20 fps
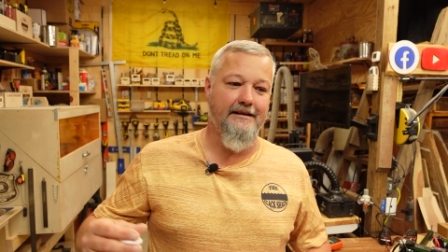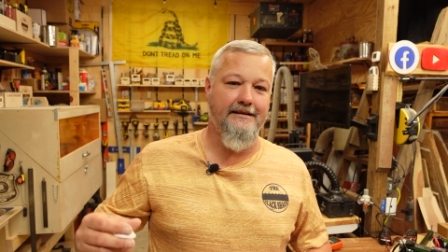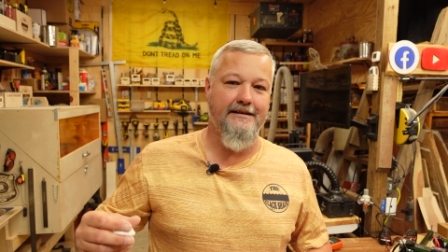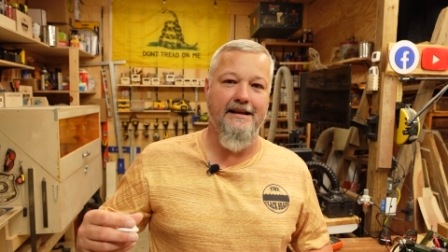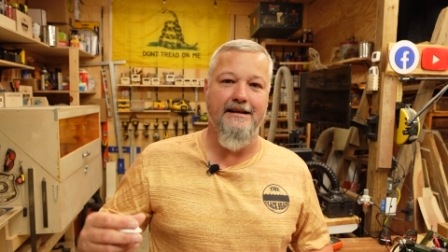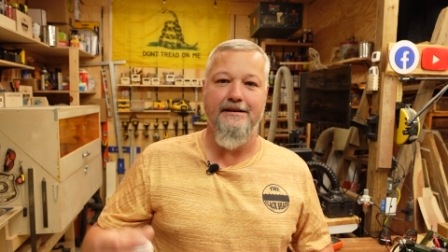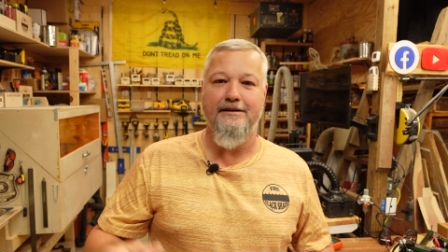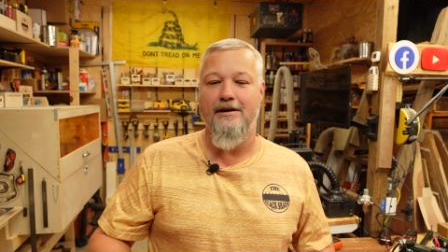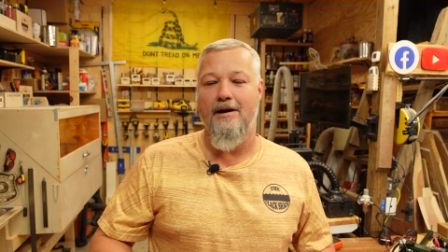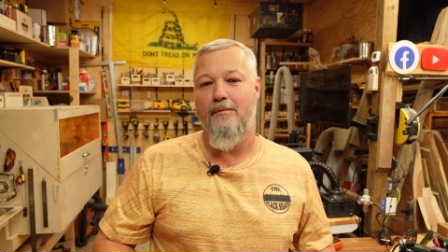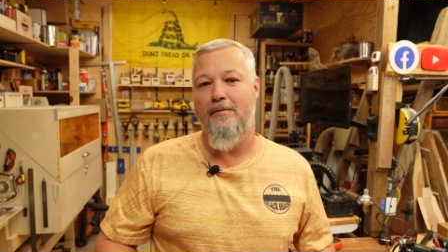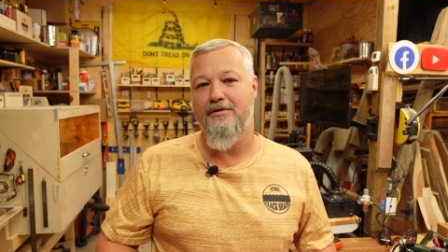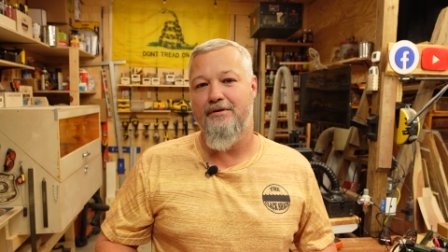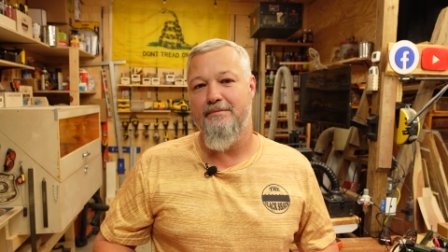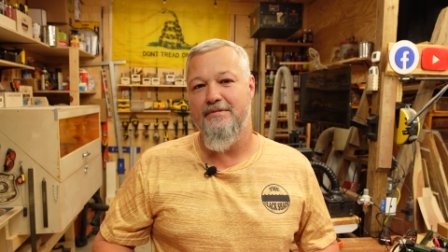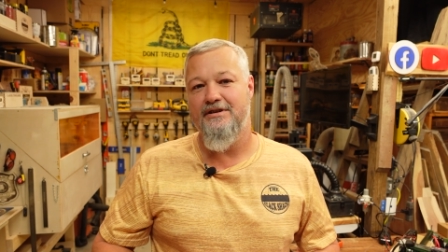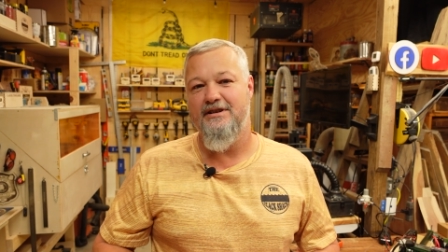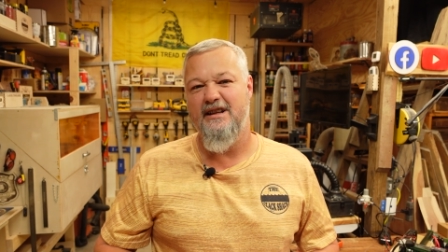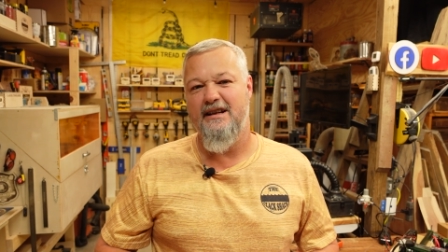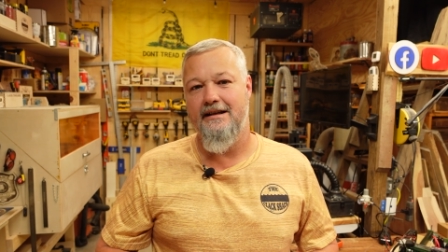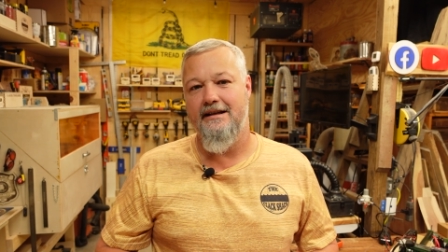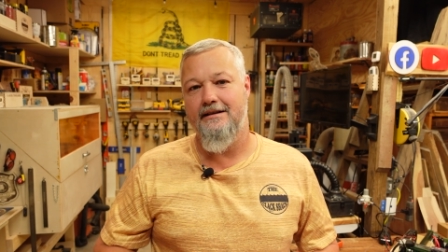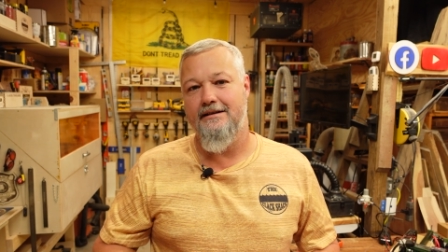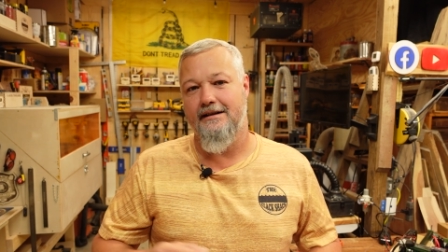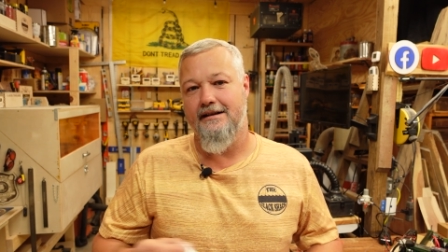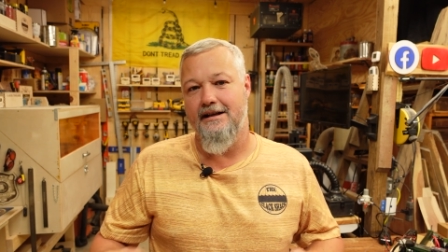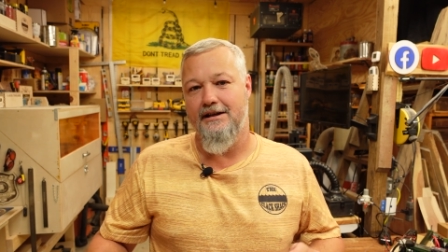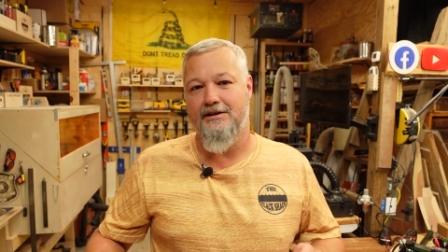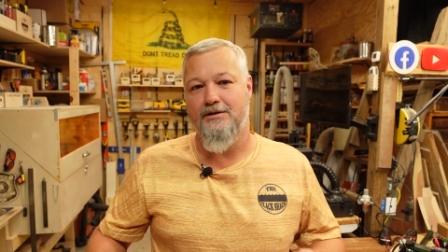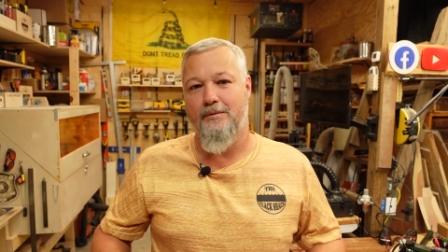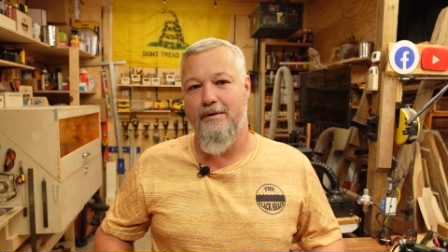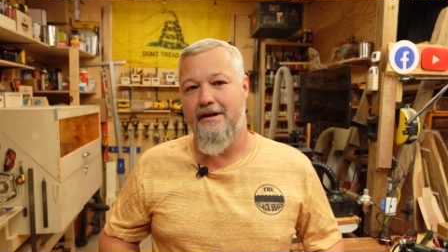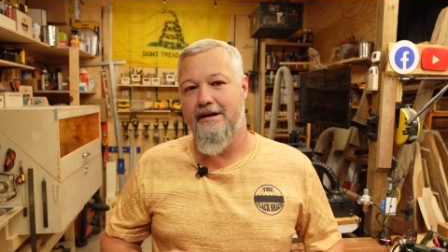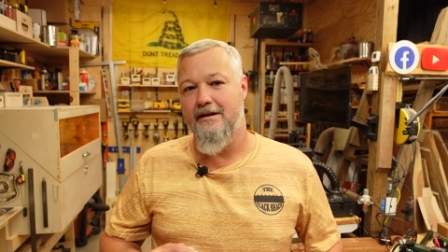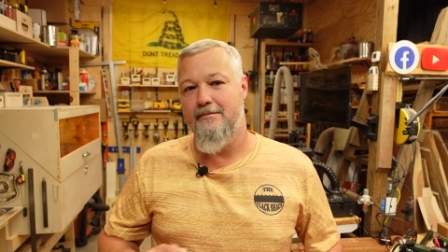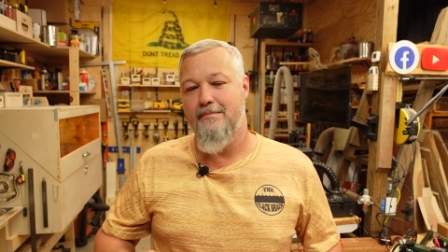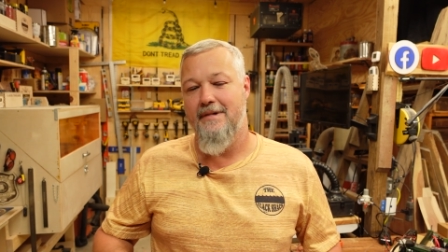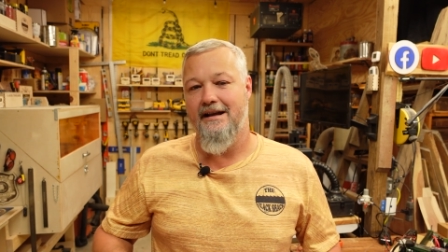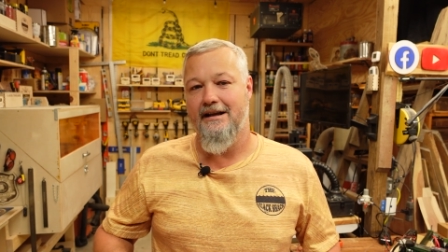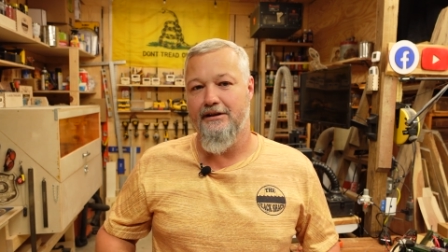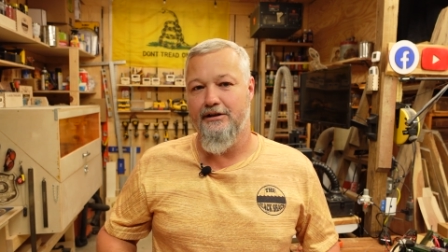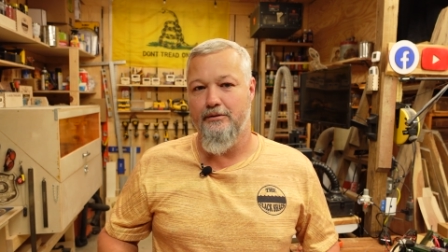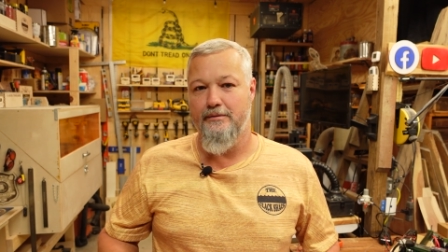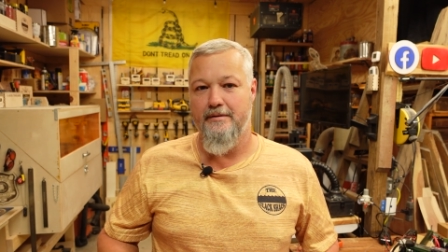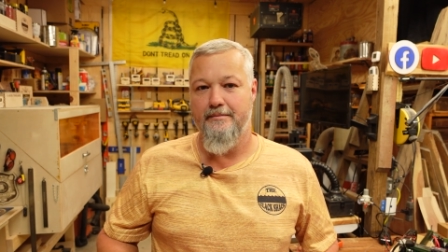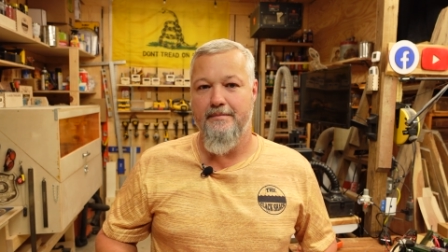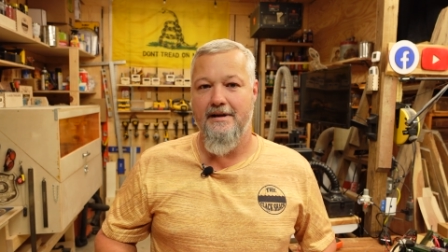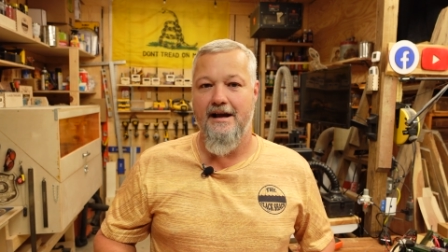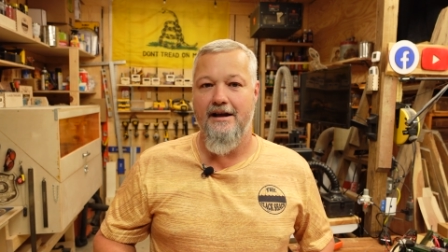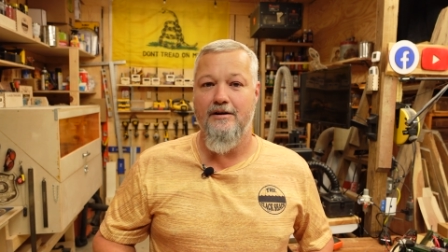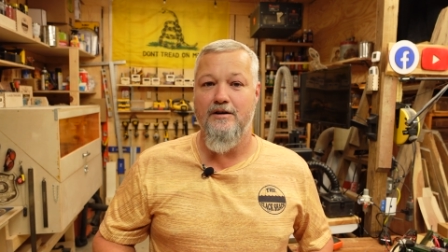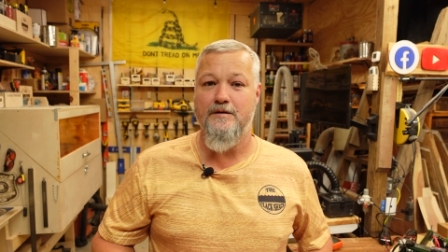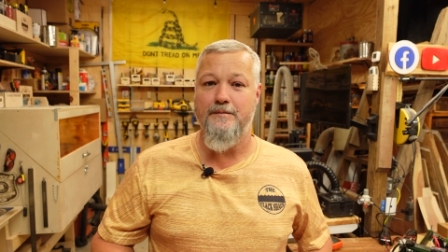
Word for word: didn't come with the machine to kind of tweak it, make it a little bit better,